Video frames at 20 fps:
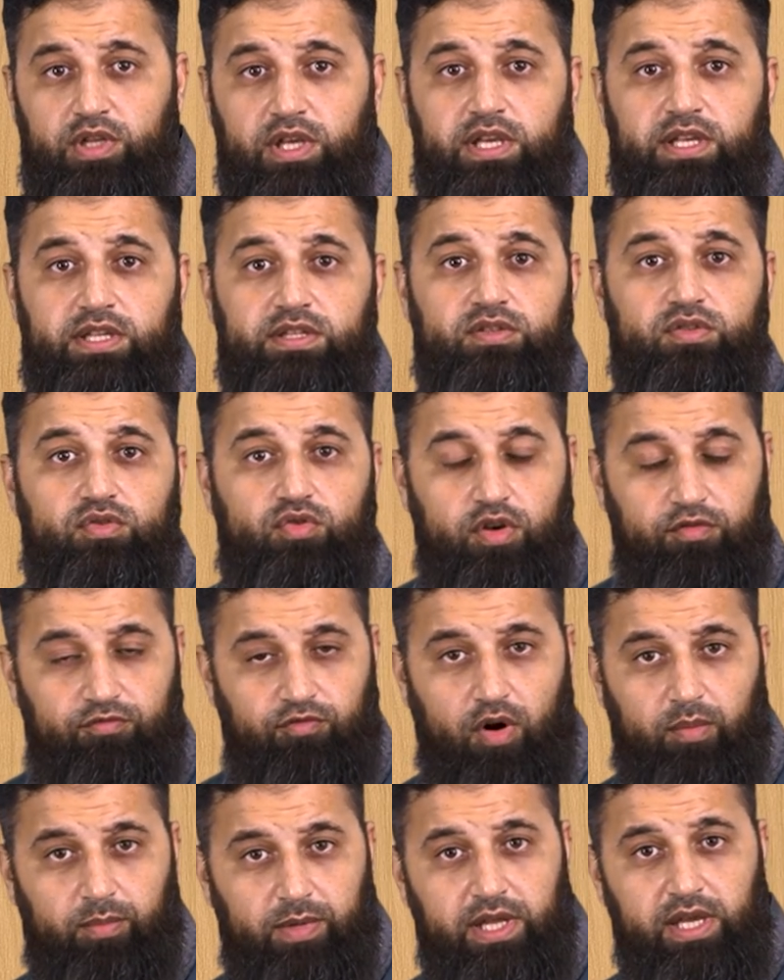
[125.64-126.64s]
keys
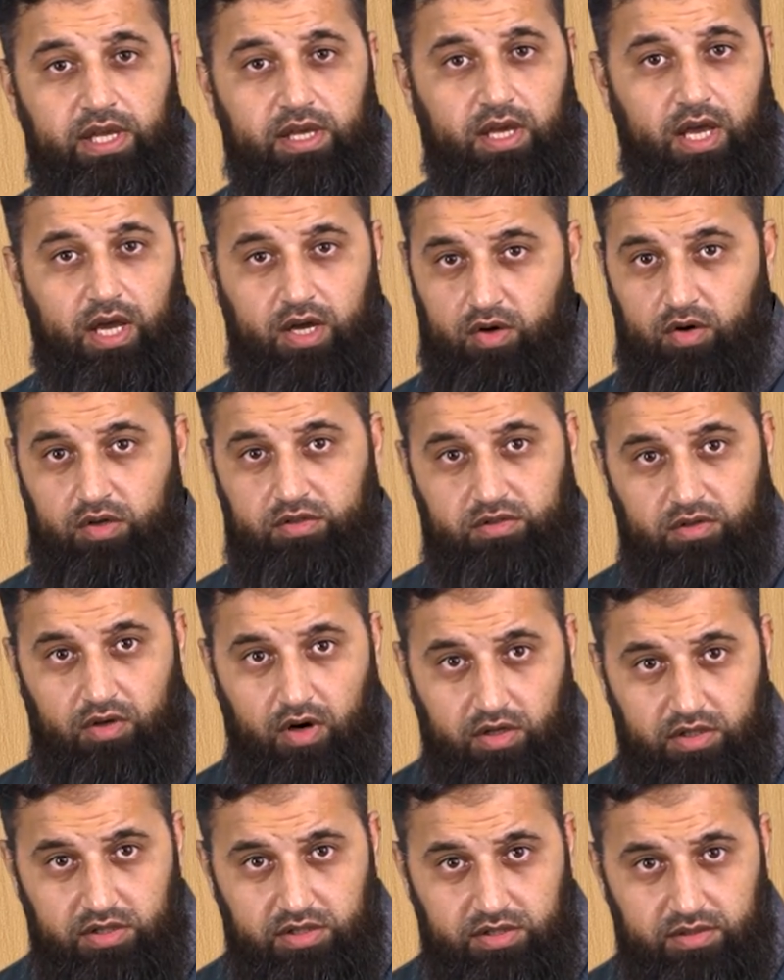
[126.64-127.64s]
uniformly across
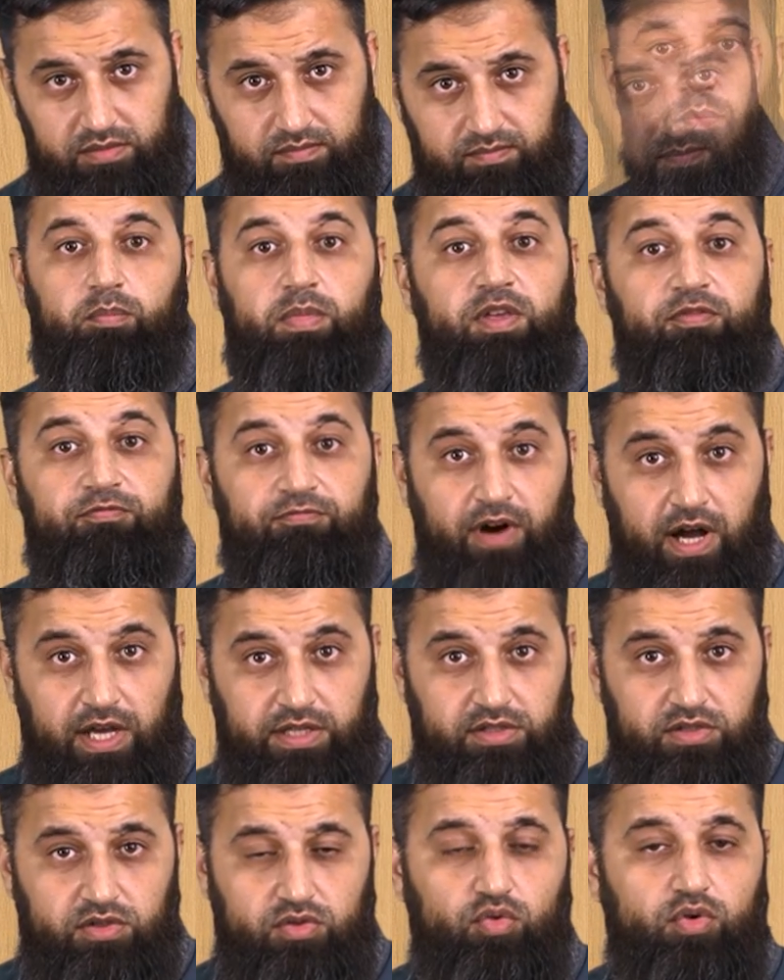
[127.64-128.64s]
slots, be
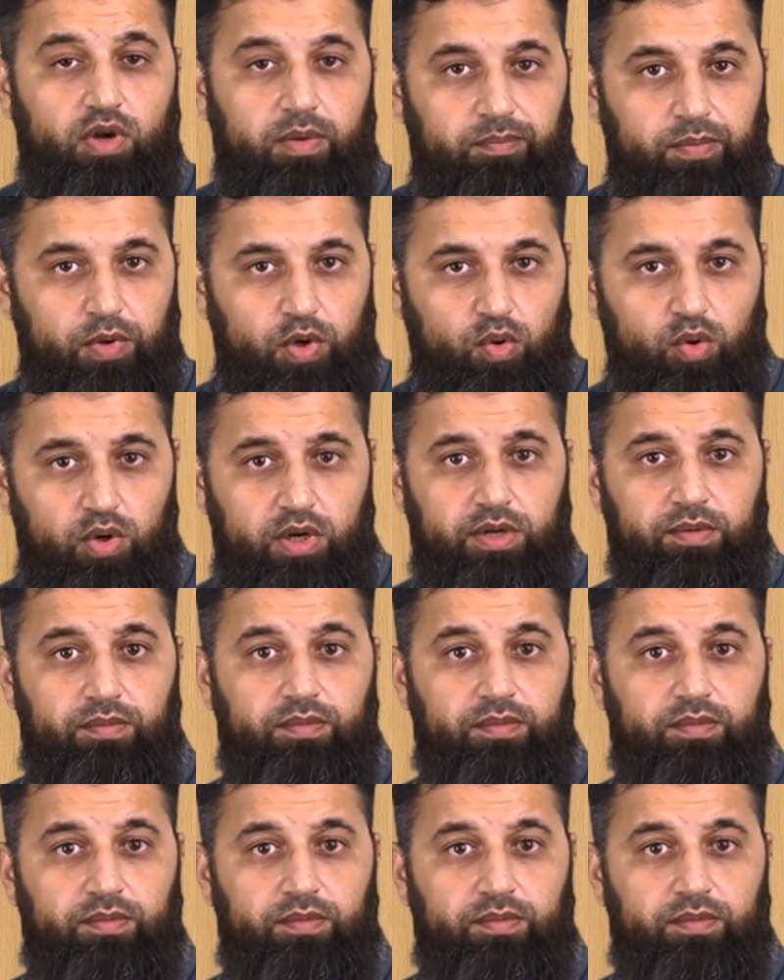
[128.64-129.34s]
fast to compute,